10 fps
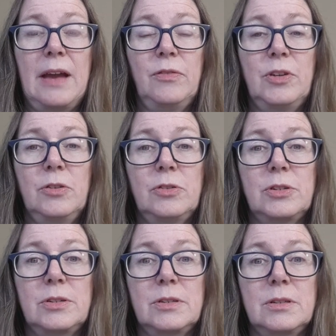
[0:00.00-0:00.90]

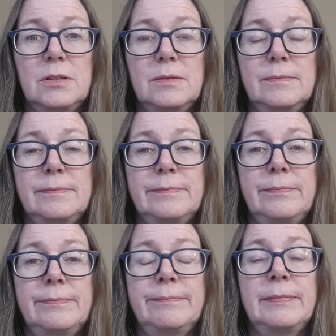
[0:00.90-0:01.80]
years.
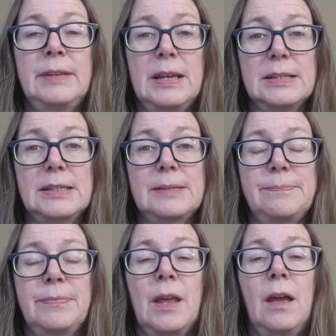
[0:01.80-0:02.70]
Yes.
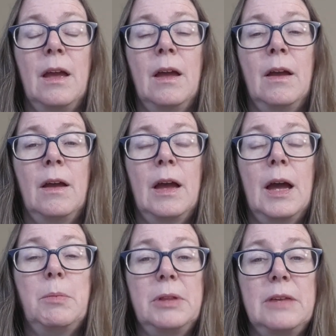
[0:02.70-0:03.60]

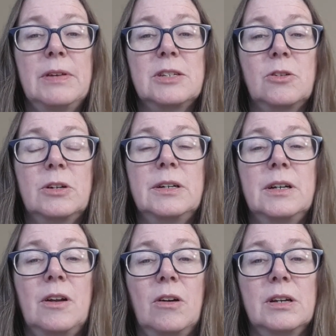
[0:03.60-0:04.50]
I believe I started
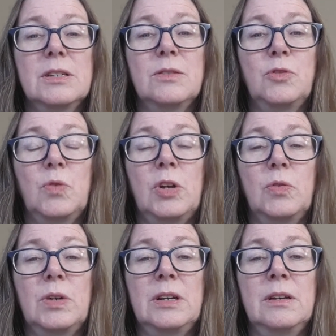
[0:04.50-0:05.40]
in August of
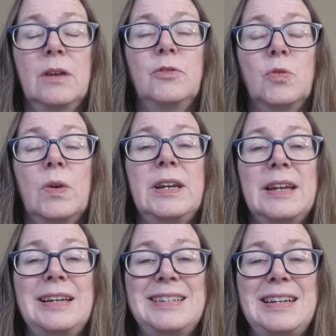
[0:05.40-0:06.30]

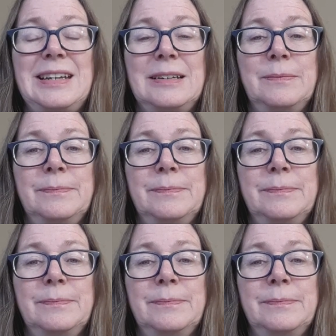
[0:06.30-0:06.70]
2019.